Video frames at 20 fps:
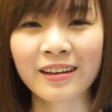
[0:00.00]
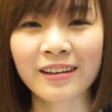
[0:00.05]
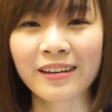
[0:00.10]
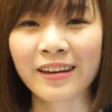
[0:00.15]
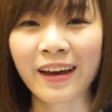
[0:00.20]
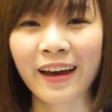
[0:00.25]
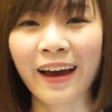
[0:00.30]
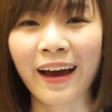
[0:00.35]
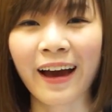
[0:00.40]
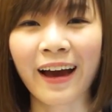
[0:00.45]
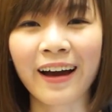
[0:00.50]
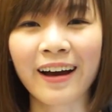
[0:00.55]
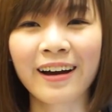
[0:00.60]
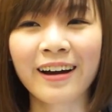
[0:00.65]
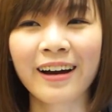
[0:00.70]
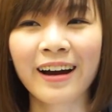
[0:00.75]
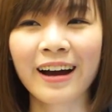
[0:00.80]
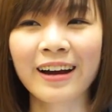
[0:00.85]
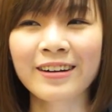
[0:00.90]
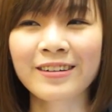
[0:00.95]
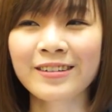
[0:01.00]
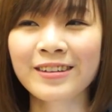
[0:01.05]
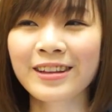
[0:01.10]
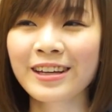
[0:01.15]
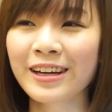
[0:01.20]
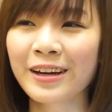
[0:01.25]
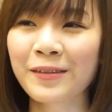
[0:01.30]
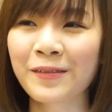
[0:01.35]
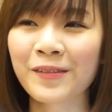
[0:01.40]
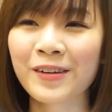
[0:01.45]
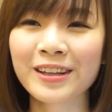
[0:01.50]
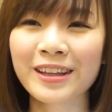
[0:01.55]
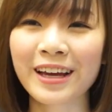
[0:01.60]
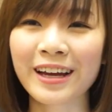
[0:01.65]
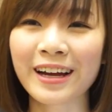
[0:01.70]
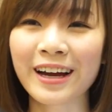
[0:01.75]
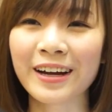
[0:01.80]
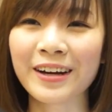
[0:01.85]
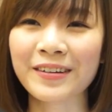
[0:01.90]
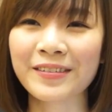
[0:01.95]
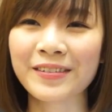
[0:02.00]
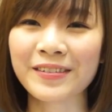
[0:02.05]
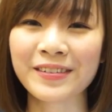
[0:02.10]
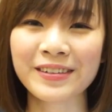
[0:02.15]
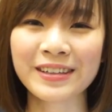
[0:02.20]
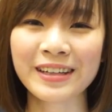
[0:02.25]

yeah, I don't think I want that kind of